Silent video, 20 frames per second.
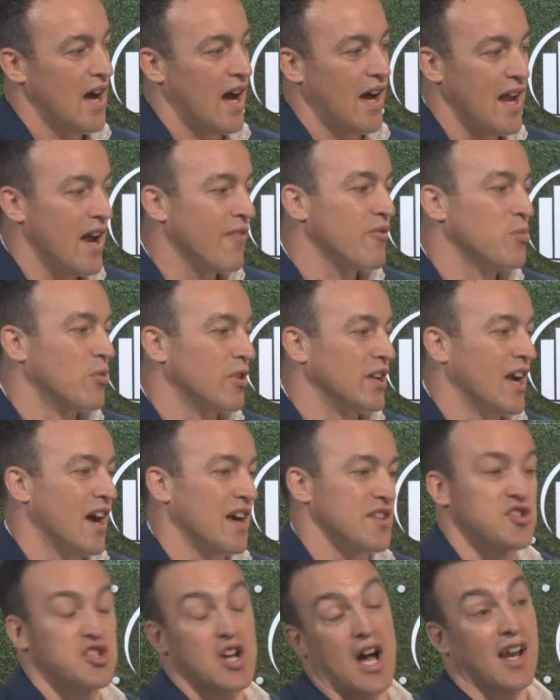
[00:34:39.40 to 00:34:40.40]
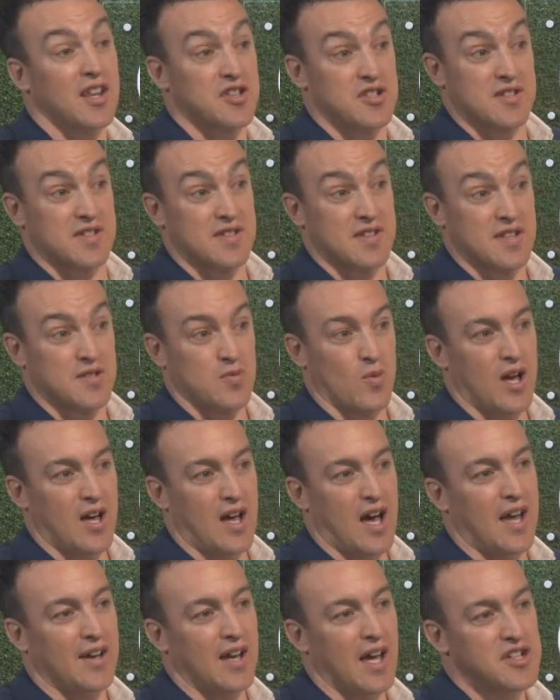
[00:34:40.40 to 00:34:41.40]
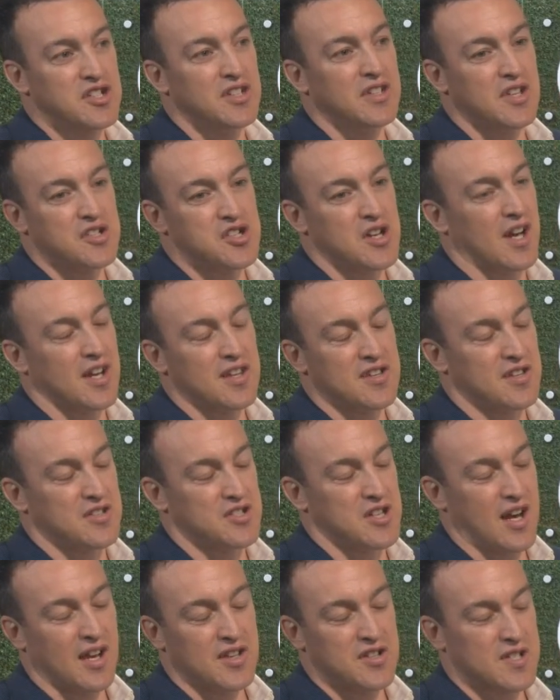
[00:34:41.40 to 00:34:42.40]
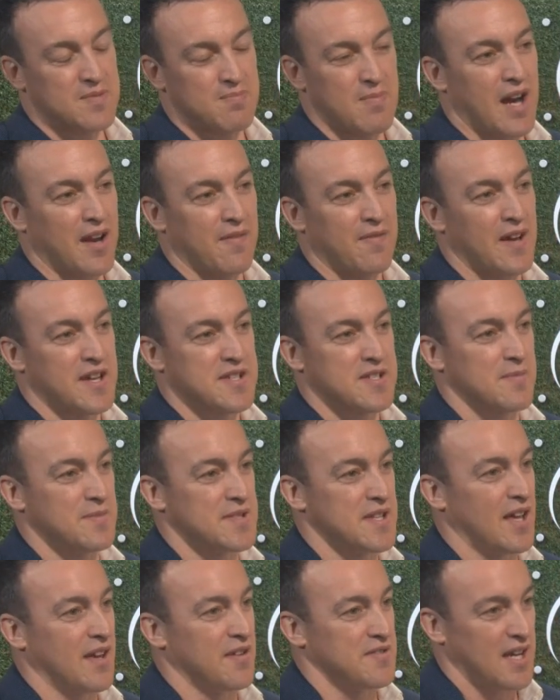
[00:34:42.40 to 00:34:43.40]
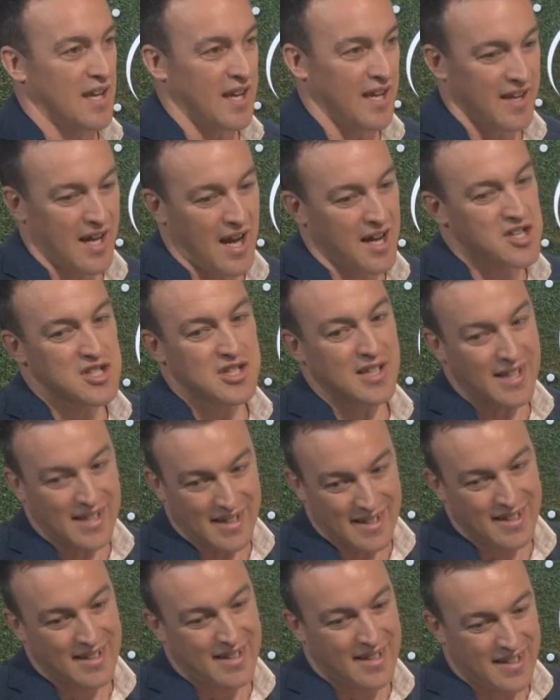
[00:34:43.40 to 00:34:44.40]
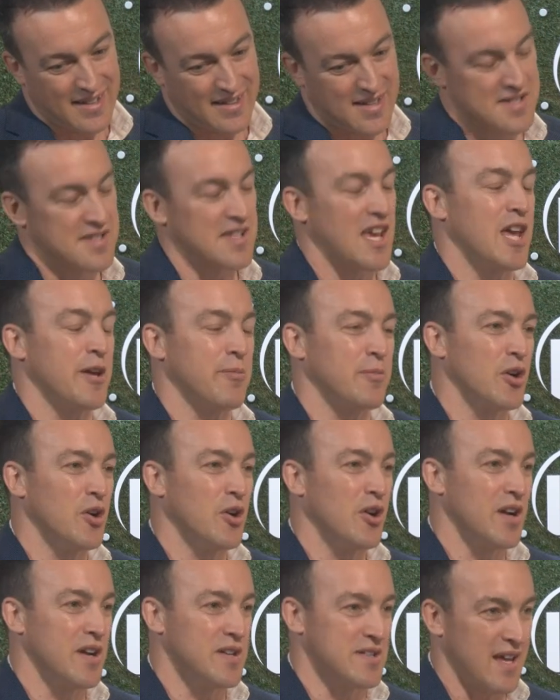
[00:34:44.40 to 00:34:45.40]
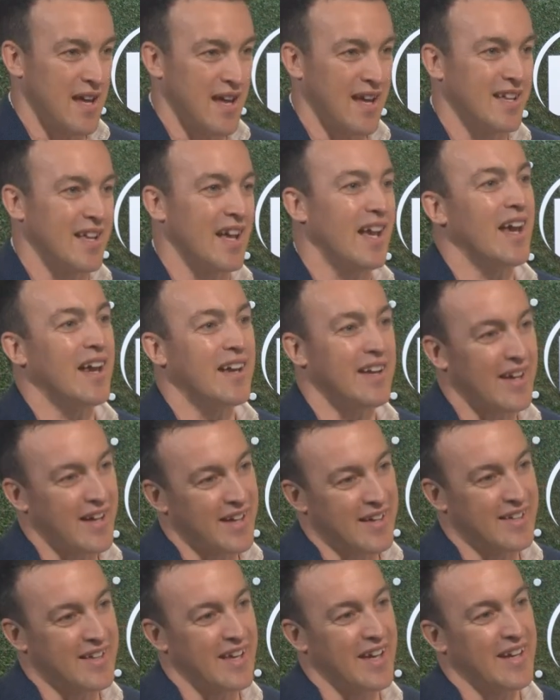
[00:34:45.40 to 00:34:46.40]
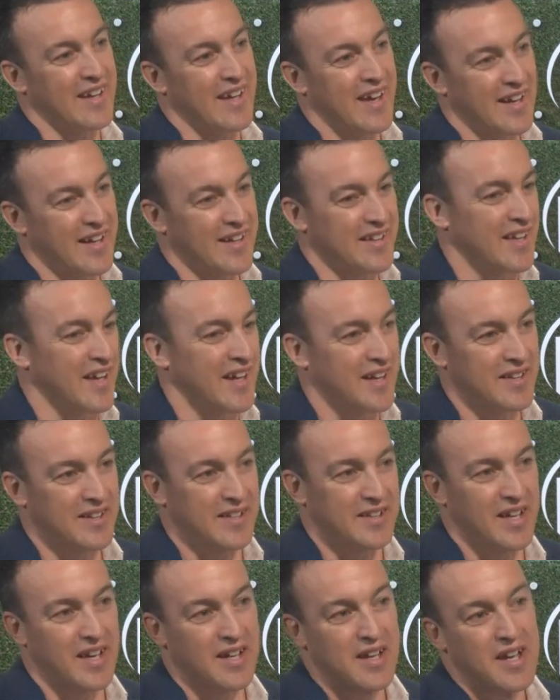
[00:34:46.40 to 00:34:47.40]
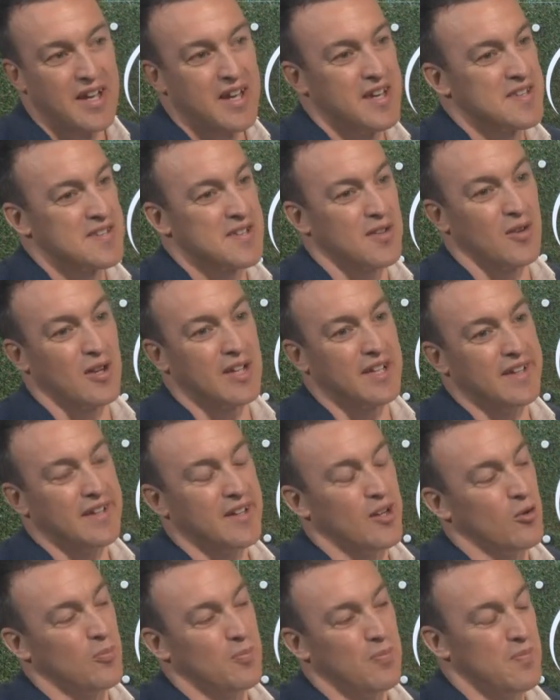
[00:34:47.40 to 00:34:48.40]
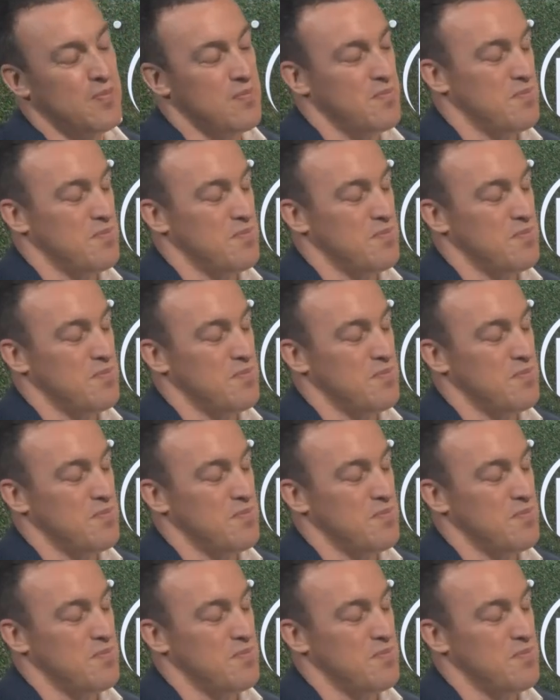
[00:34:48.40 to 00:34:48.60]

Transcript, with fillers: and everybody has challenges as well. And actually, the challenges manifest themselves in actually the same guys again and again and again and again. So like you know